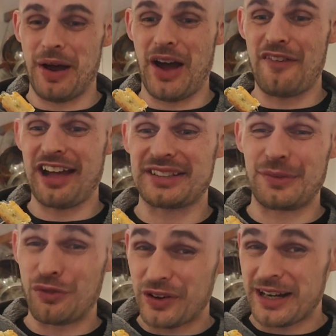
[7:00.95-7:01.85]
I've
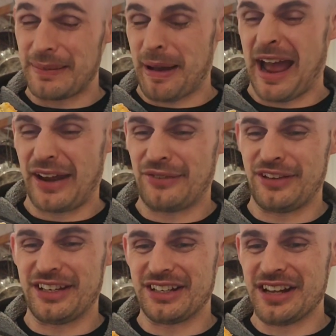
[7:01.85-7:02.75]
some really bad
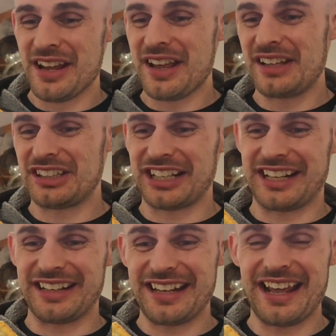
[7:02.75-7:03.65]
vegan
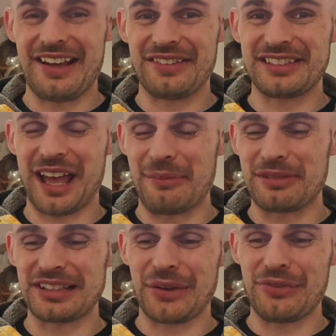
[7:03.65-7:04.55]
chicken Kievs
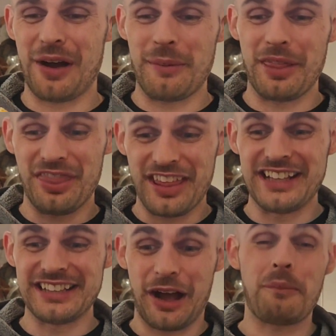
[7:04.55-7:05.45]
so far, but
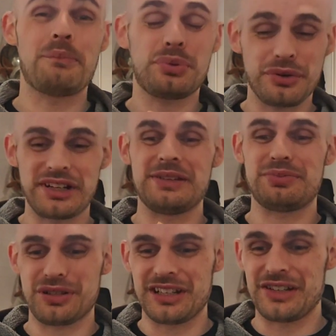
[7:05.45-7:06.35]
these are pretty
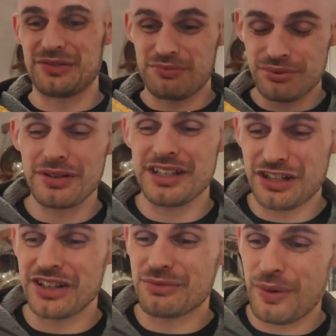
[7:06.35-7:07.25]

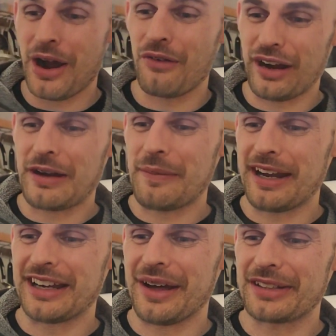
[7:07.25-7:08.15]
good, well
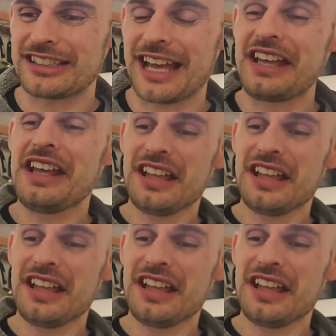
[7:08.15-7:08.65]
recommended I would say.